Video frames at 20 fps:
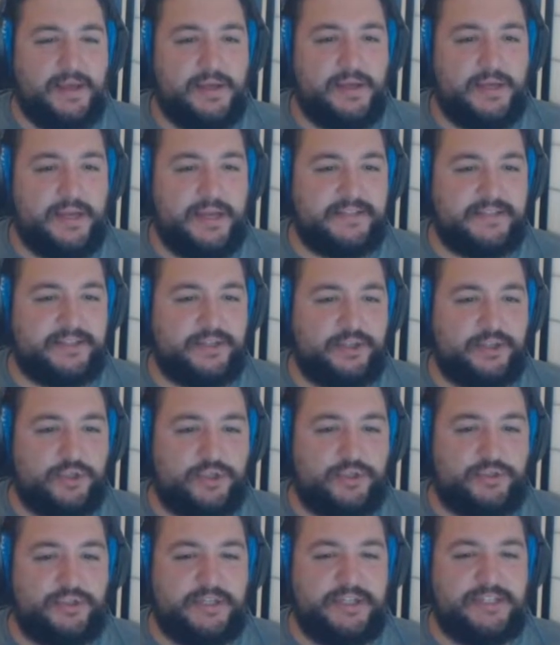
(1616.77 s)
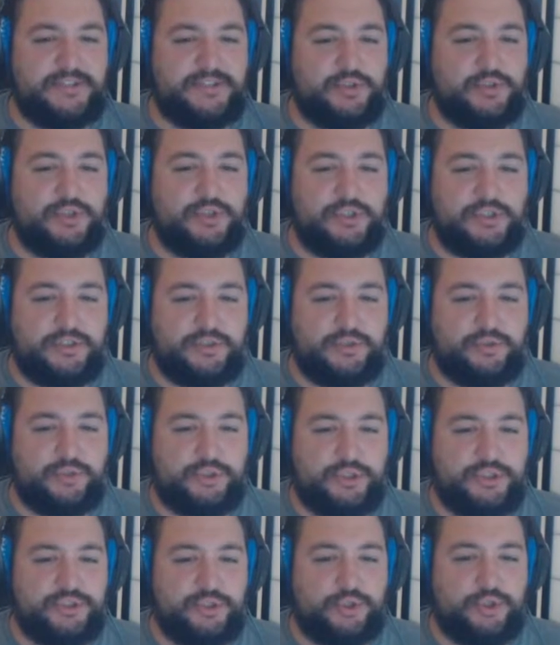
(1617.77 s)
He's a good
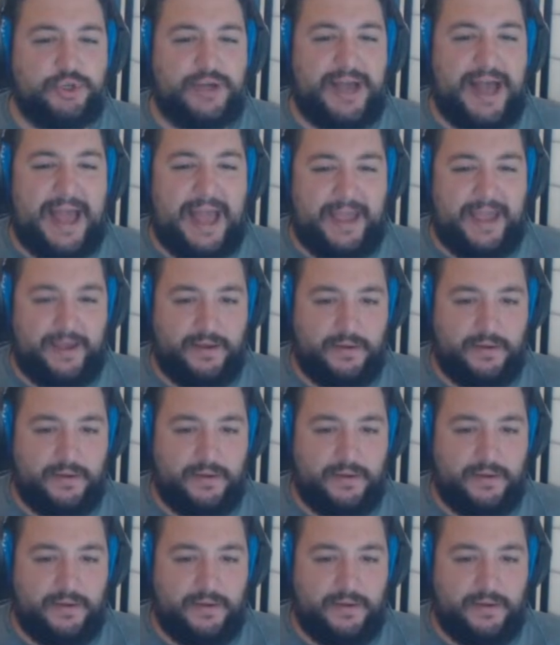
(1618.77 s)
guy.